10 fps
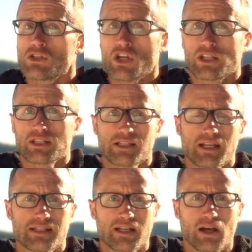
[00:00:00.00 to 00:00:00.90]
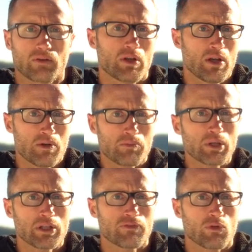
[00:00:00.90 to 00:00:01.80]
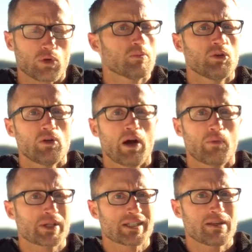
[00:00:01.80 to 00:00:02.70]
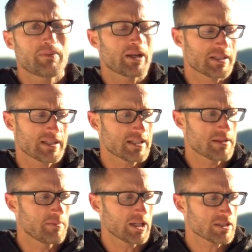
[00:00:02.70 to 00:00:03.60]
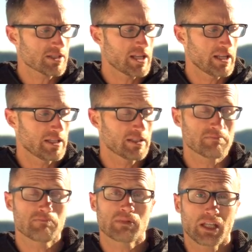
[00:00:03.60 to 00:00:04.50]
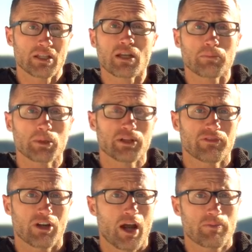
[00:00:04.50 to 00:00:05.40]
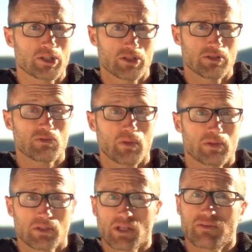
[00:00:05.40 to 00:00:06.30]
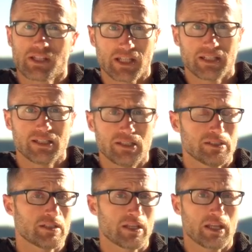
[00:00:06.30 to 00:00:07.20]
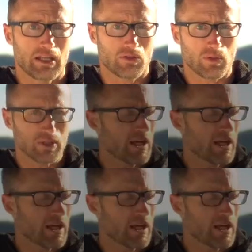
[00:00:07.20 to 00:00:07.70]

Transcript: check these guys out. Pretty affordable. I want to say about 60 bucks and again, number of different options, whether it's obviously gun and or